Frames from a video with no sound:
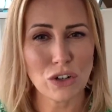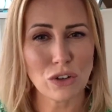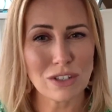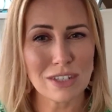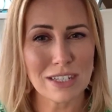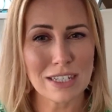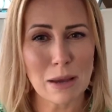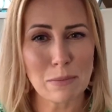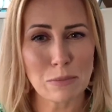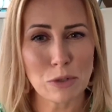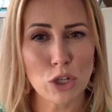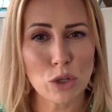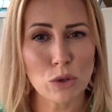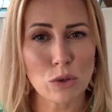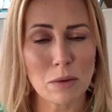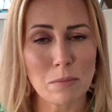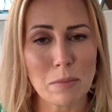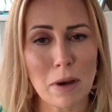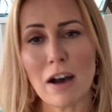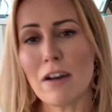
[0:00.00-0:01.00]
on step 2
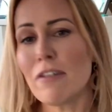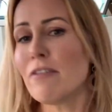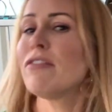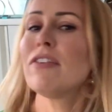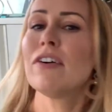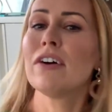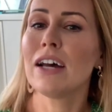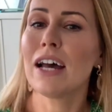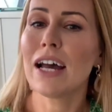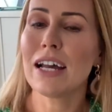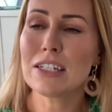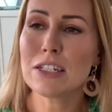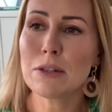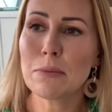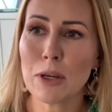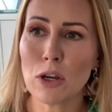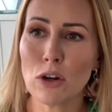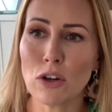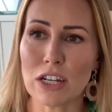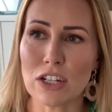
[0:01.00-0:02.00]
and above. And to
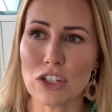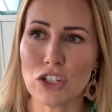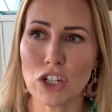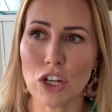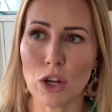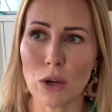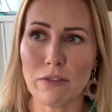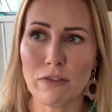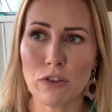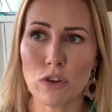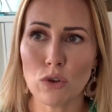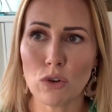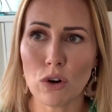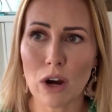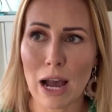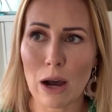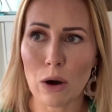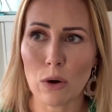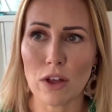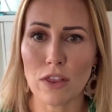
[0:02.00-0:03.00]
be honest, if you're
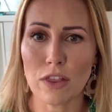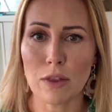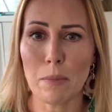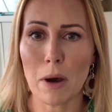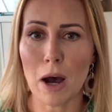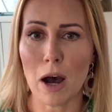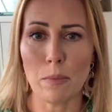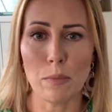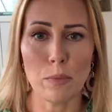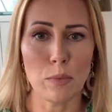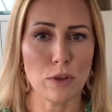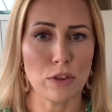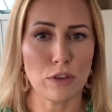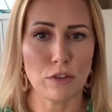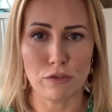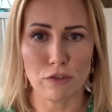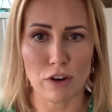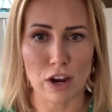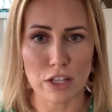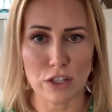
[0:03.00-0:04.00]
out at the pub with your
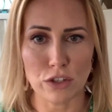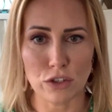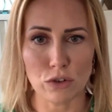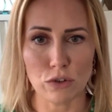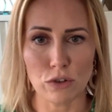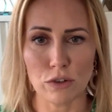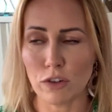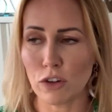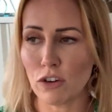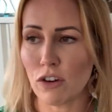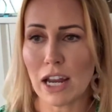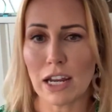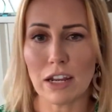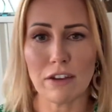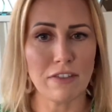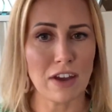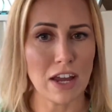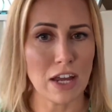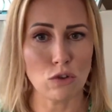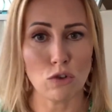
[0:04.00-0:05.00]
friends or if you're at an
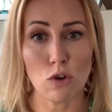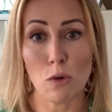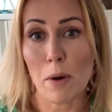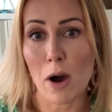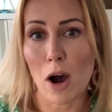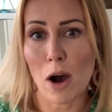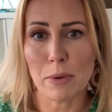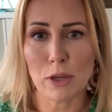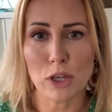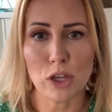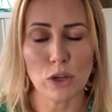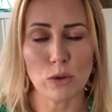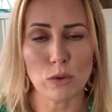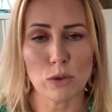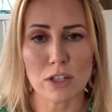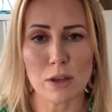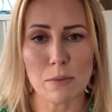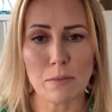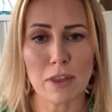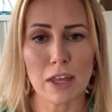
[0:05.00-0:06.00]
event or a barbecue or
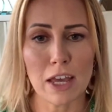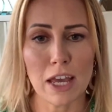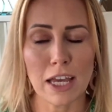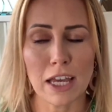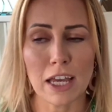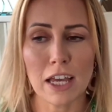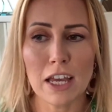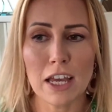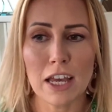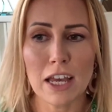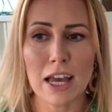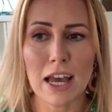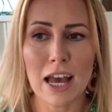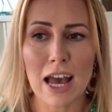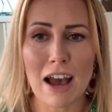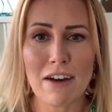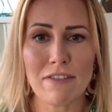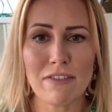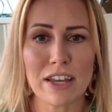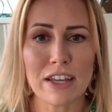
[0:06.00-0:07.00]
something,
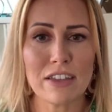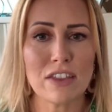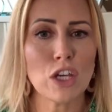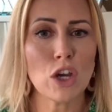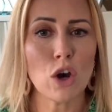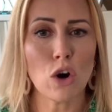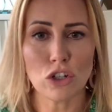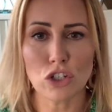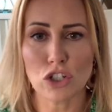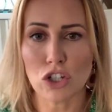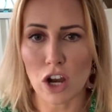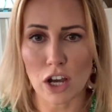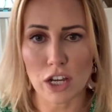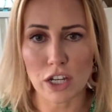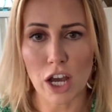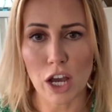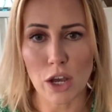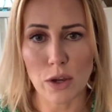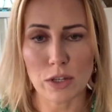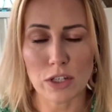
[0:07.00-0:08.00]
having the odd Diet
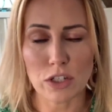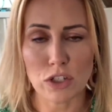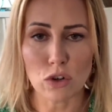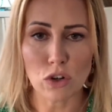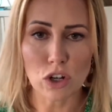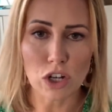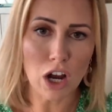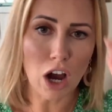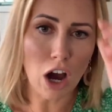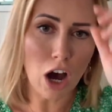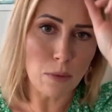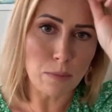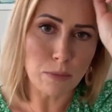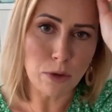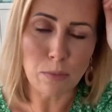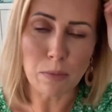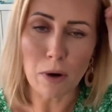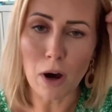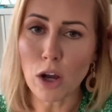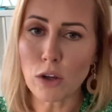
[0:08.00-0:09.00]
Coke is not going to harm you,
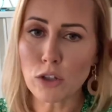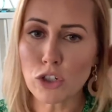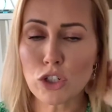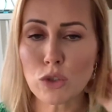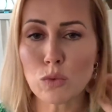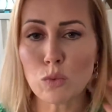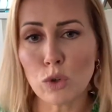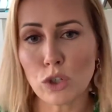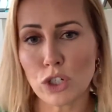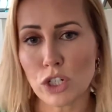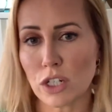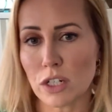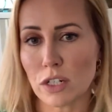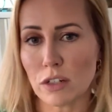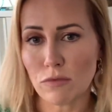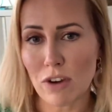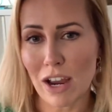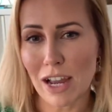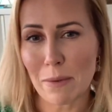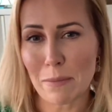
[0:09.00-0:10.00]
but I just wouldn't
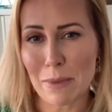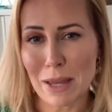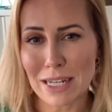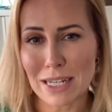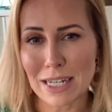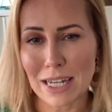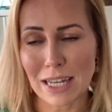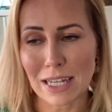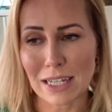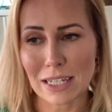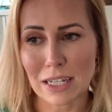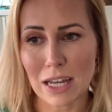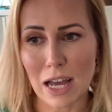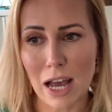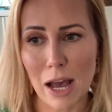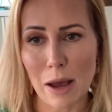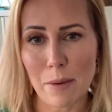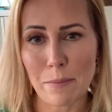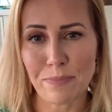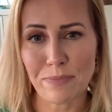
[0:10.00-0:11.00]
recommend it
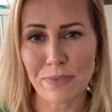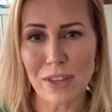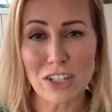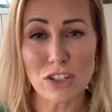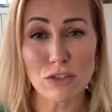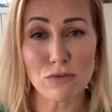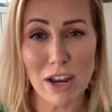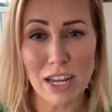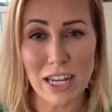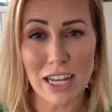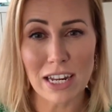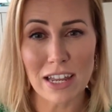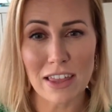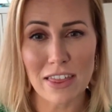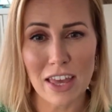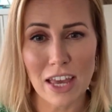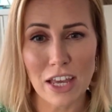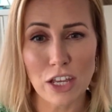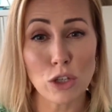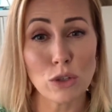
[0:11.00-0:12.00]
as a regular
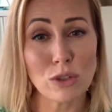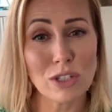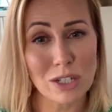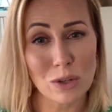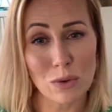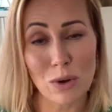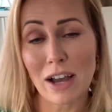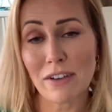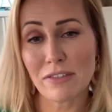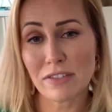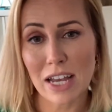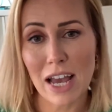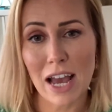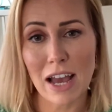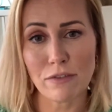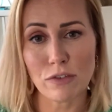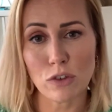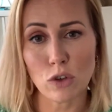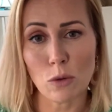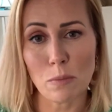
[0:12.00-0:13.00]
thing. You still have to
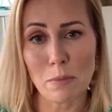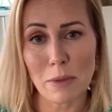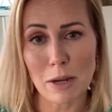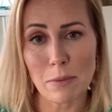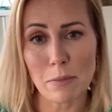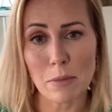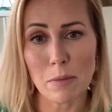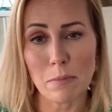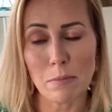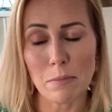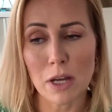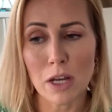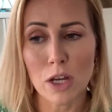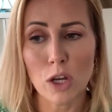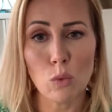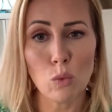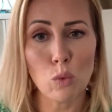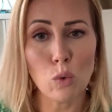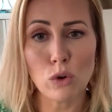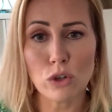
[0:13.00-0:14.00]
have your minimum
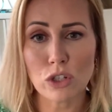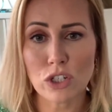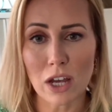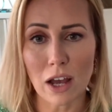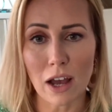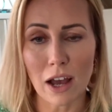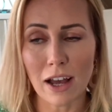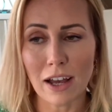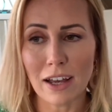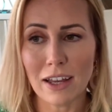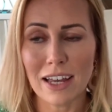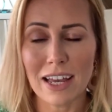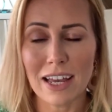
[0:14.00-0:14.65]
water,